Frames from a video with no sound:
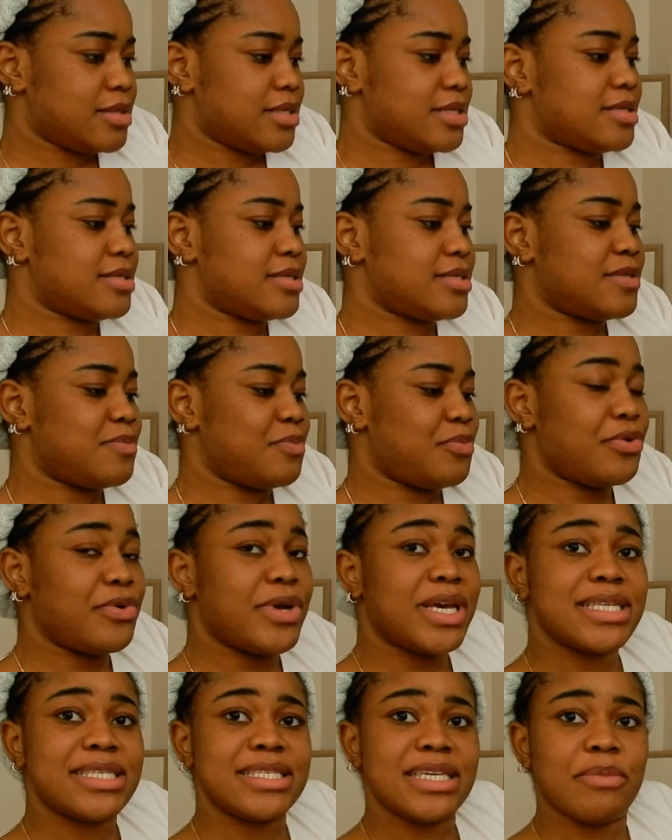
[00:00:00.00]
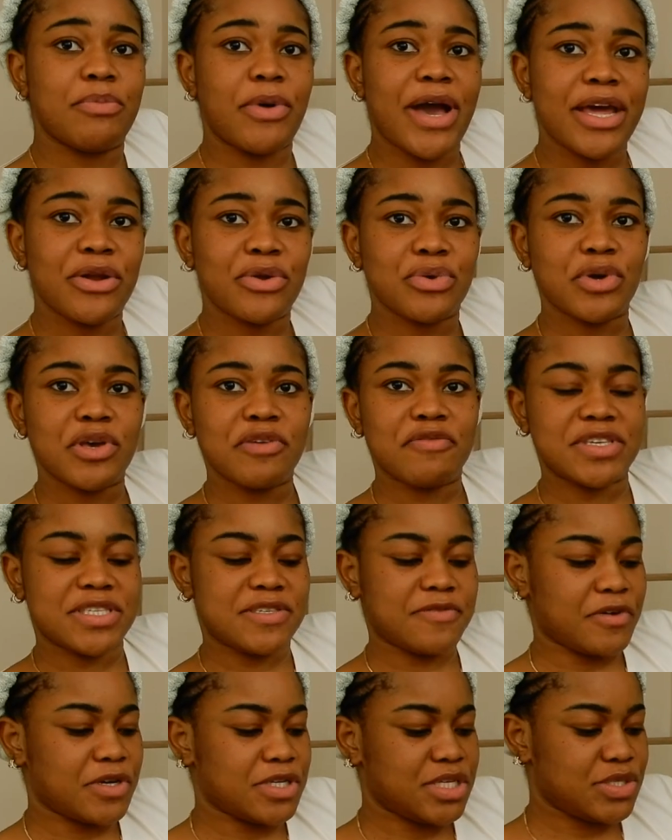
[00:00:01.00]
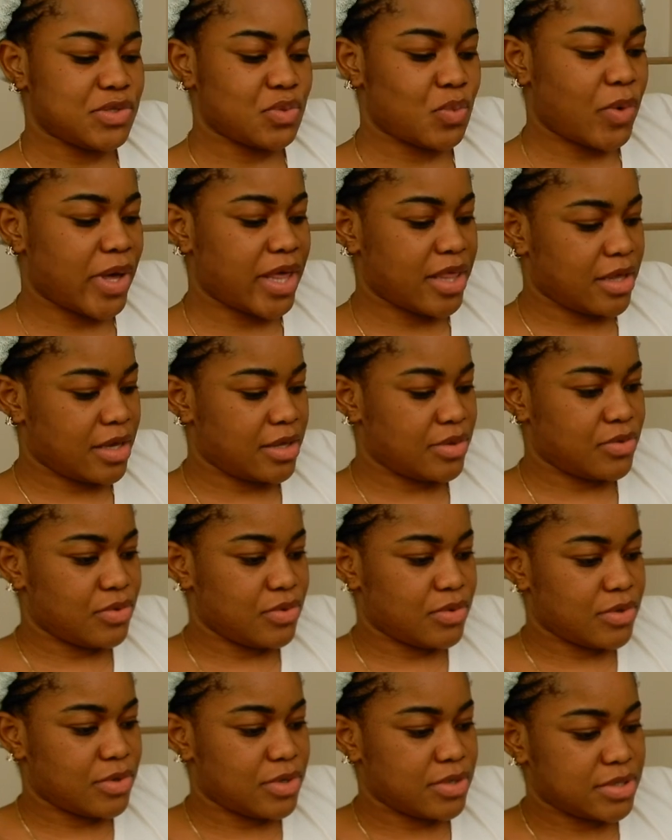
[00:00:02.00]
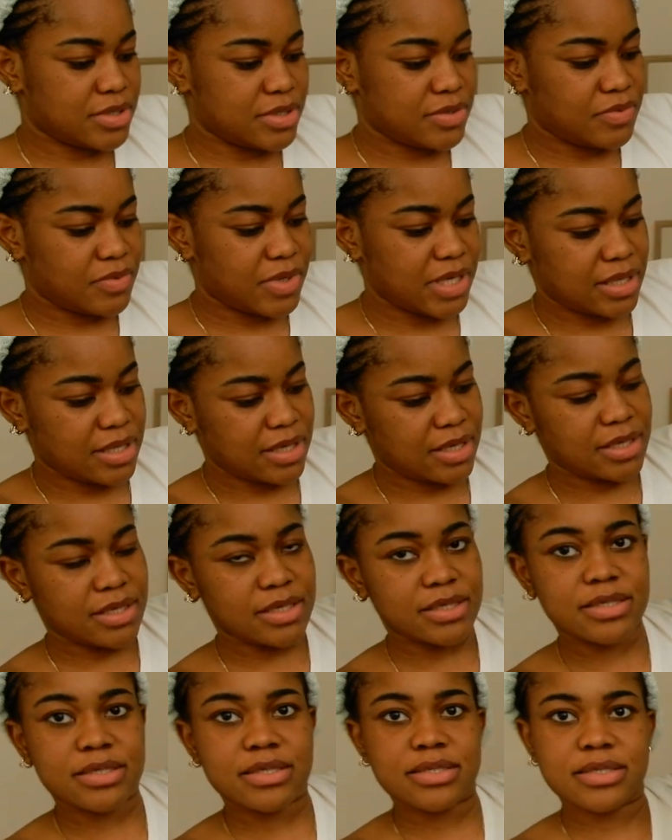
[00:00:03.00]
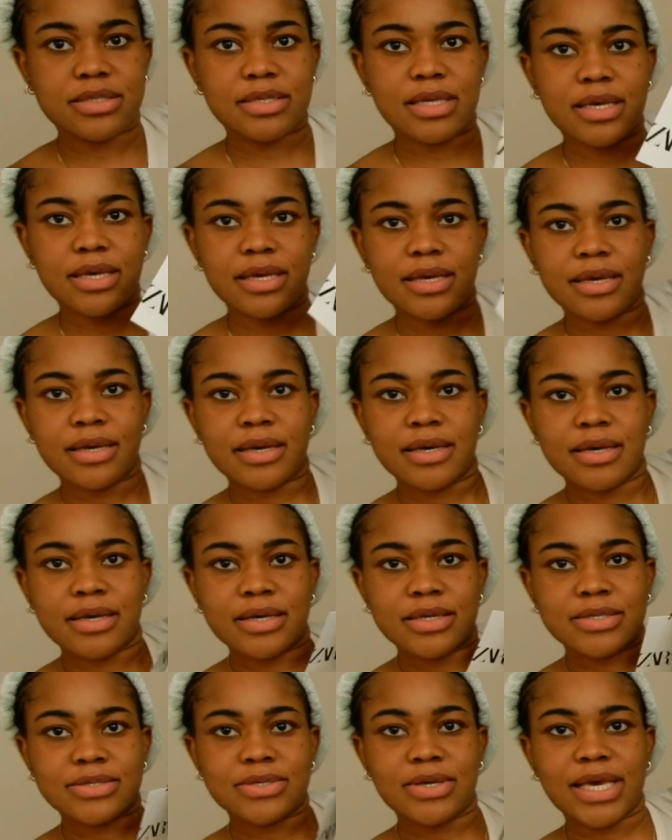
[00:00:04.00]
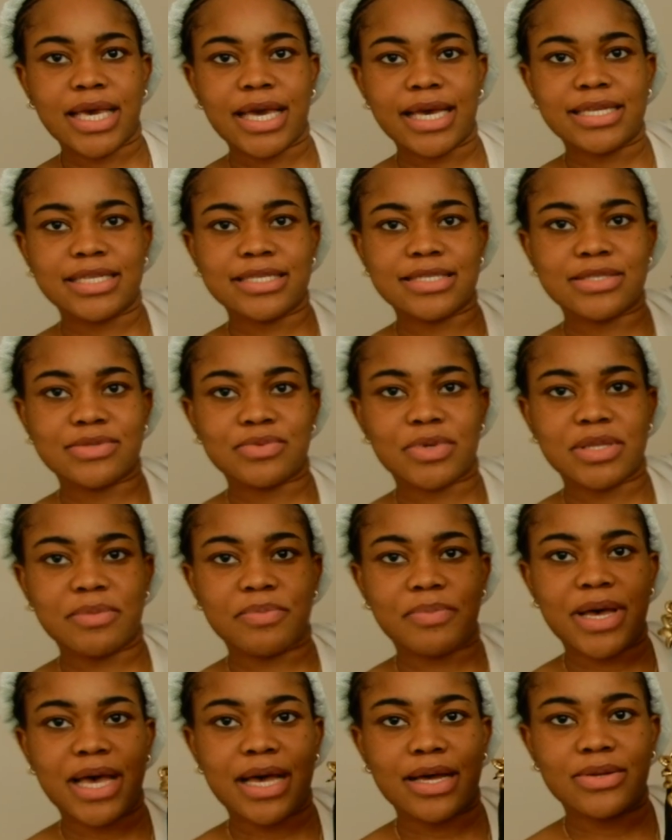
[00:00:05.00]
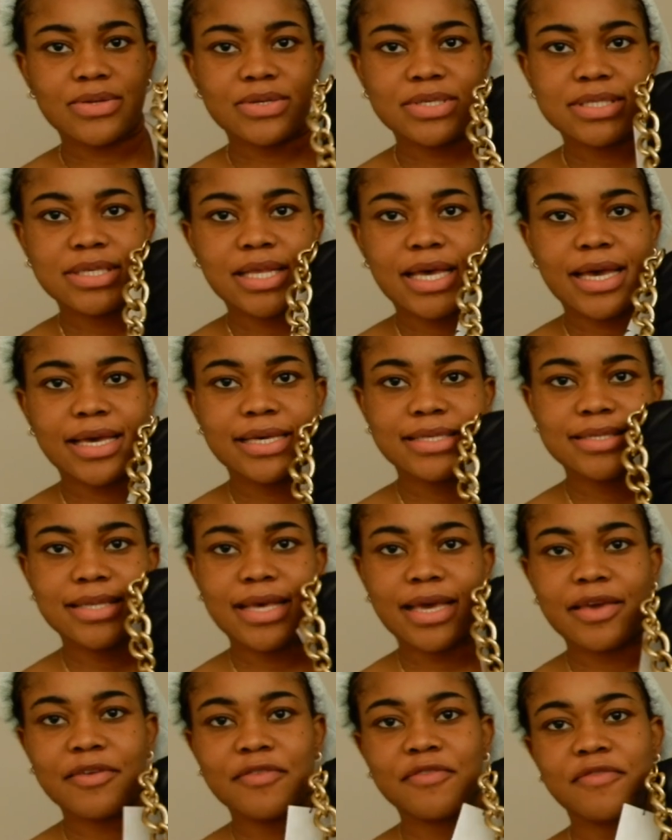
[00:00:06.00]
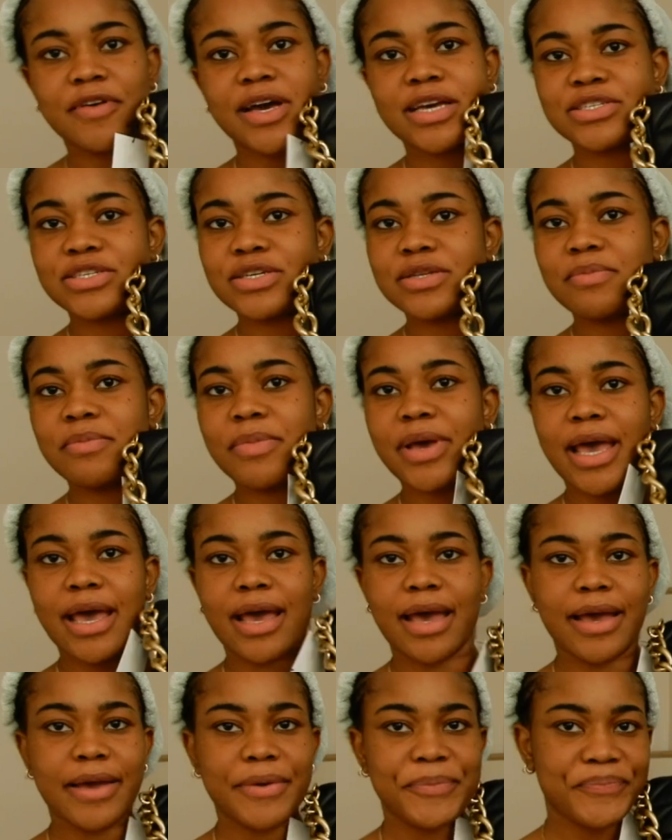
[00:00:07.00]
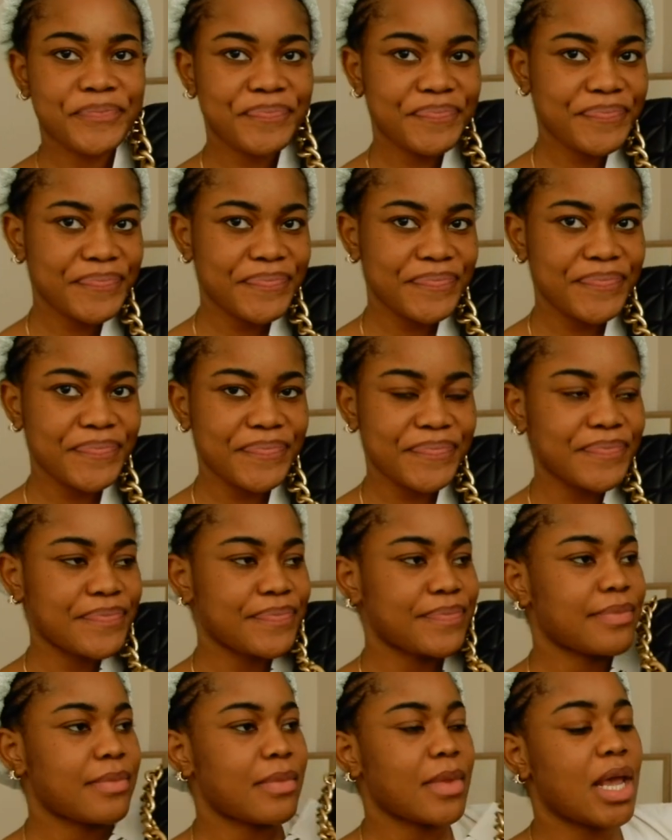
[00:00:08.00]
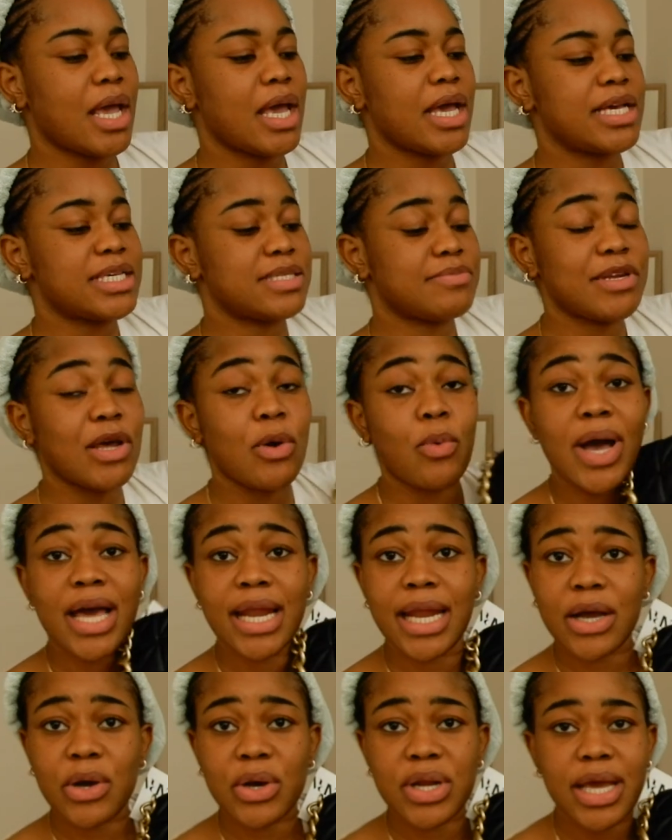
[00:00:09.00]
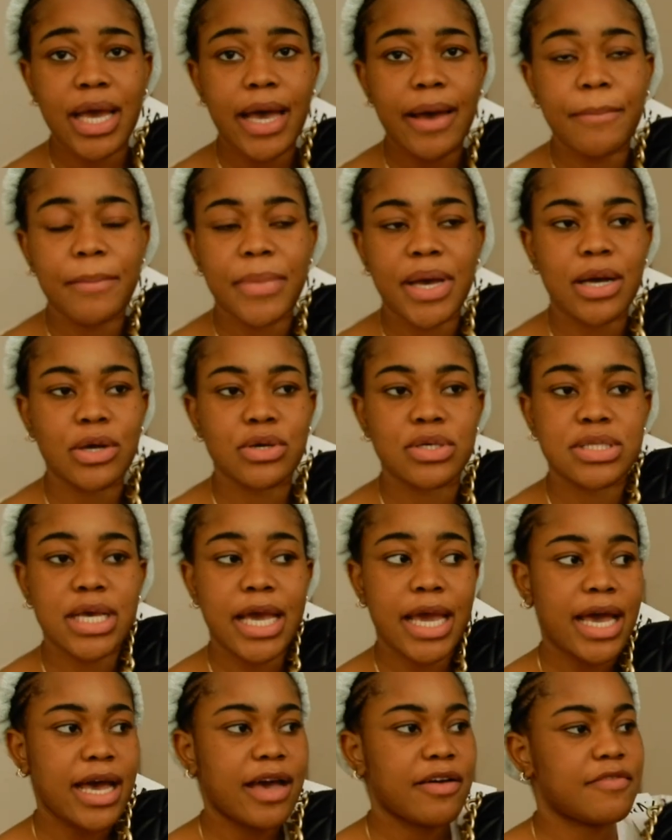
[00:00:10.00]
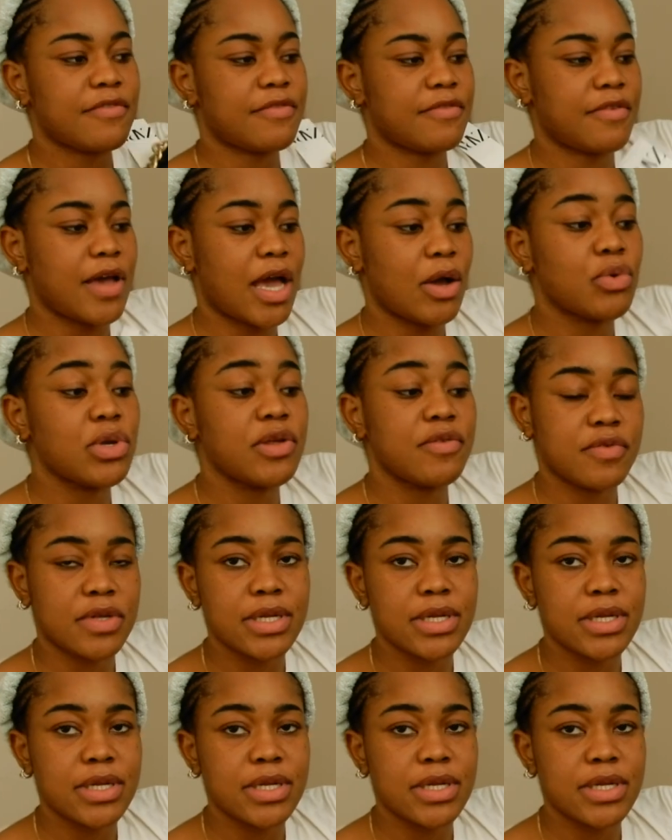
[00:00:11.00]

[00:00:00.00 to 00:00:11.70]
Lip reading: This is pretty, but I don't know if it's for this weather though, because the weather is. So yeah, this is what the bag looks like. It's like a fashion bag. Mm-hmm. It's been a while I got a handbag, because I have an